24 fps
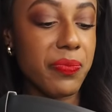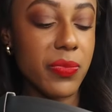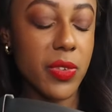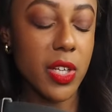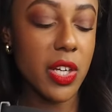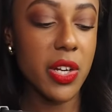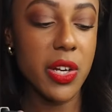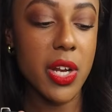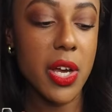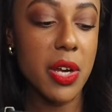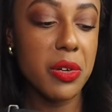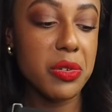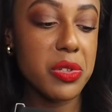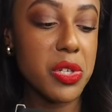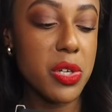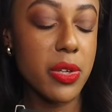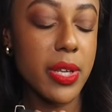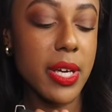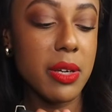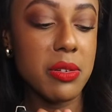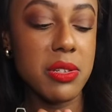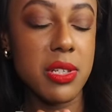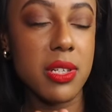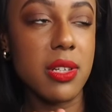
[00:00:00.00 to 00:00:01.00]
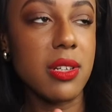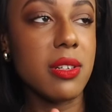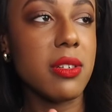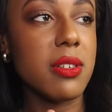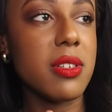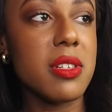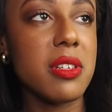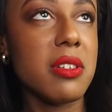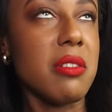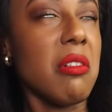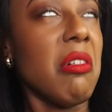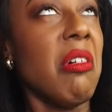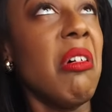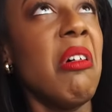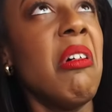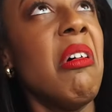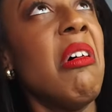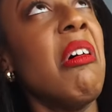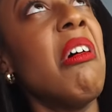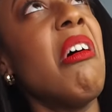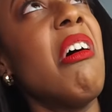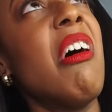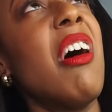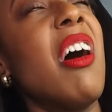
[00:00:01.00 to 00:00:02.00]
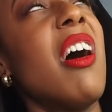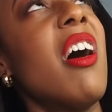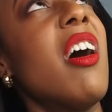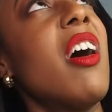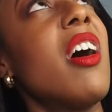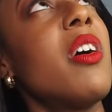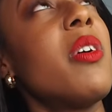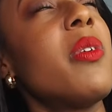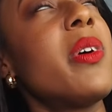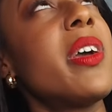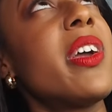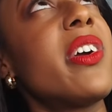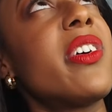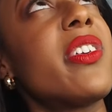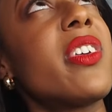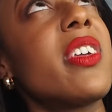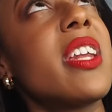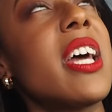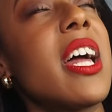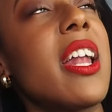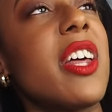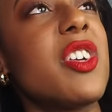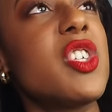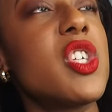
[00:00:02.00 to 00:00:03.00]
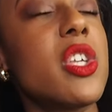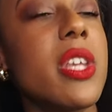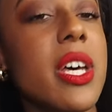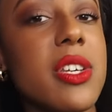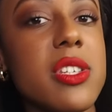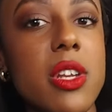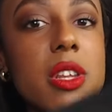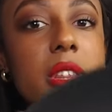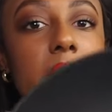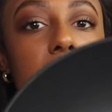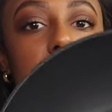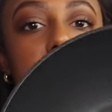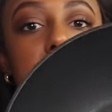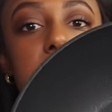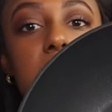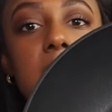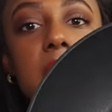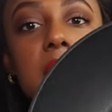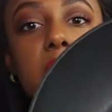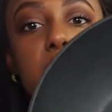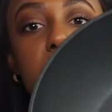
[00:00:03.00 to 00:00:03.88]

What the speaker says: I don't know, 2013,